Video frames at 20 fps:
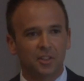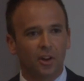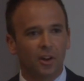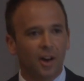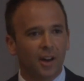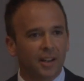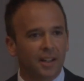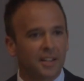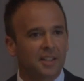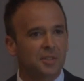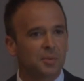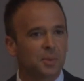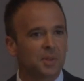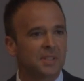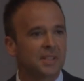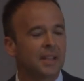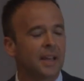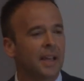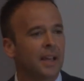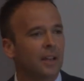taught us
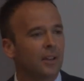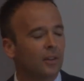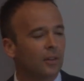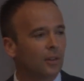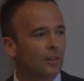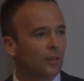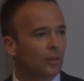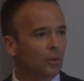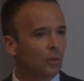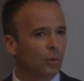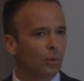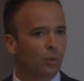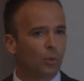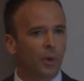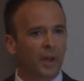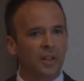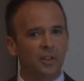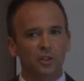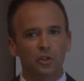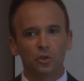was that
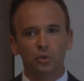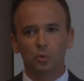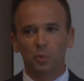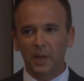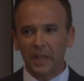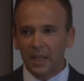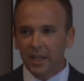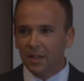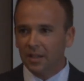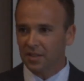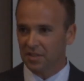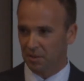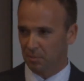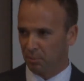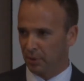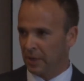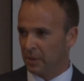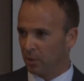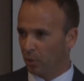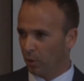when you read a
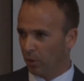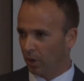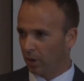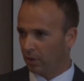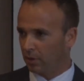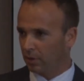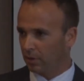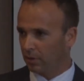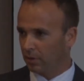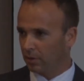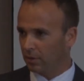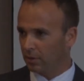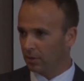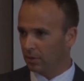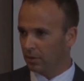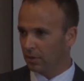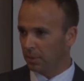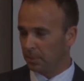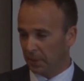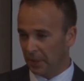Supreme Court
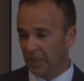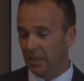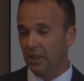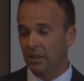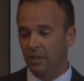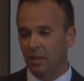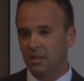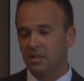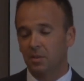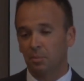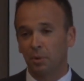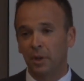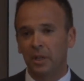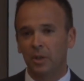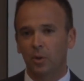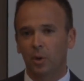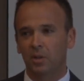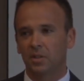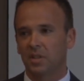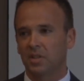opinion, a
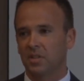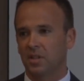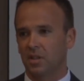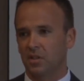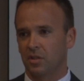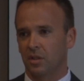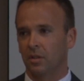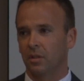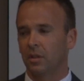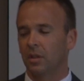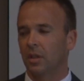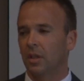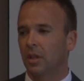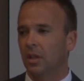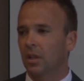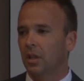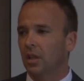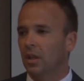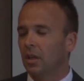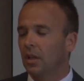Supreme Court decision,
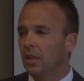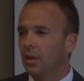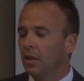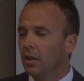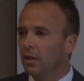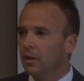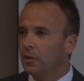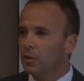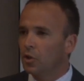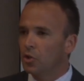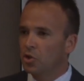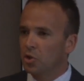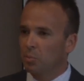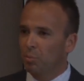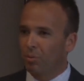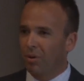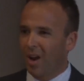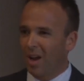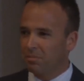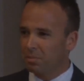you
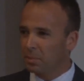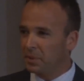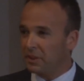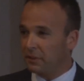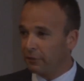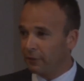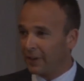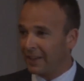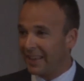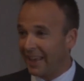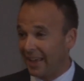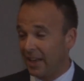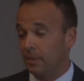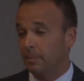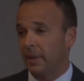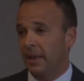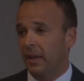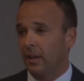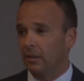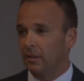should probably forget
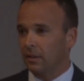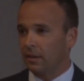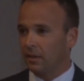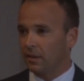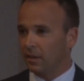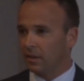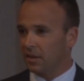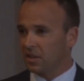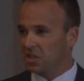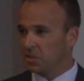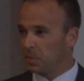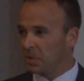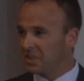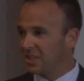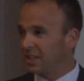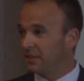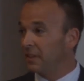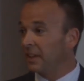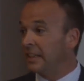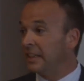about the
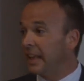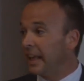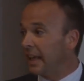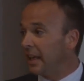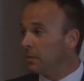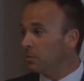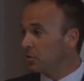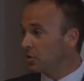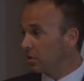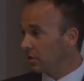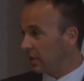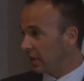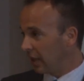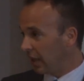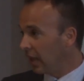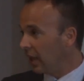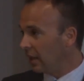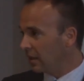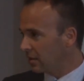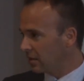specific names to the
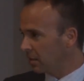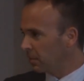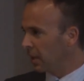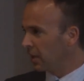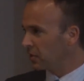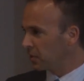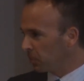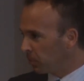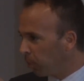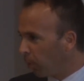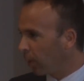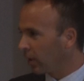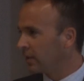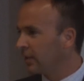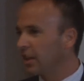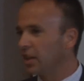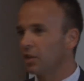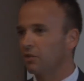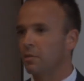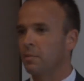case. I mean, it's
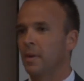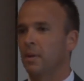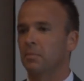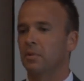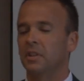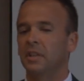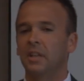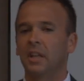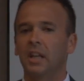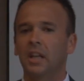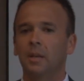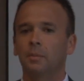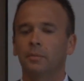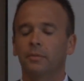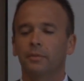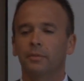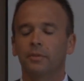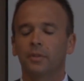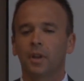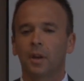important that you remember the name
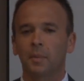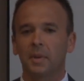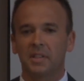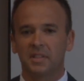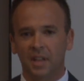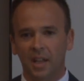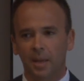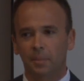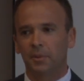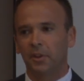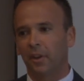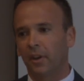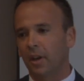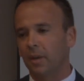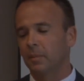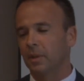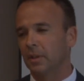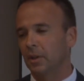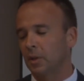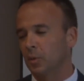come exam
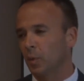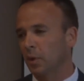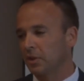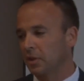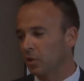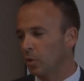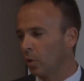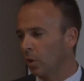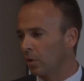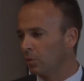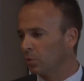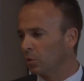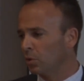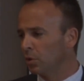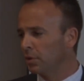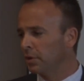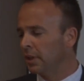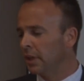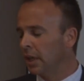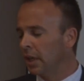time and, and what the court
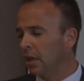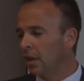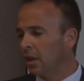ruled,